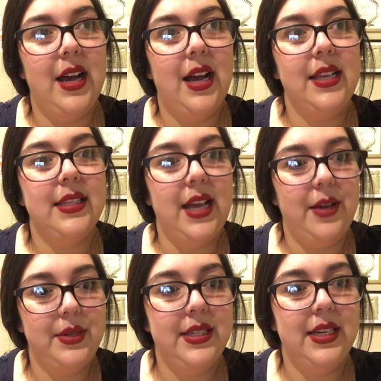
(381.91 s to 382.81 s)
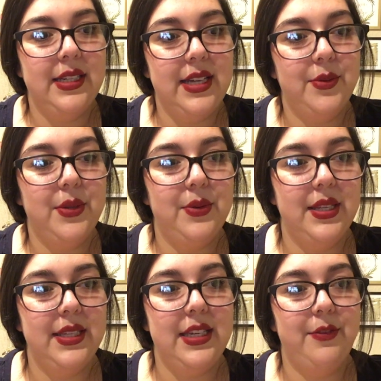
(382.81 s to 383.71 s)
I was sitting down with one of
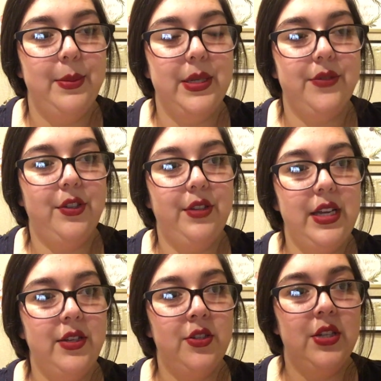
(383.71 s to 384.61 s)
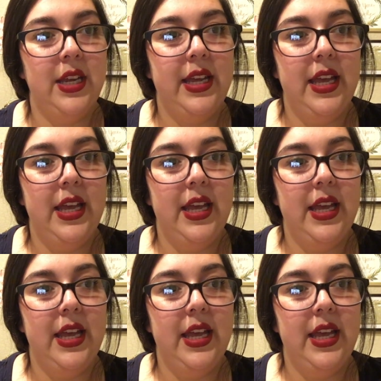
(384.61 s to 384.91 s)
the staff members for lunch,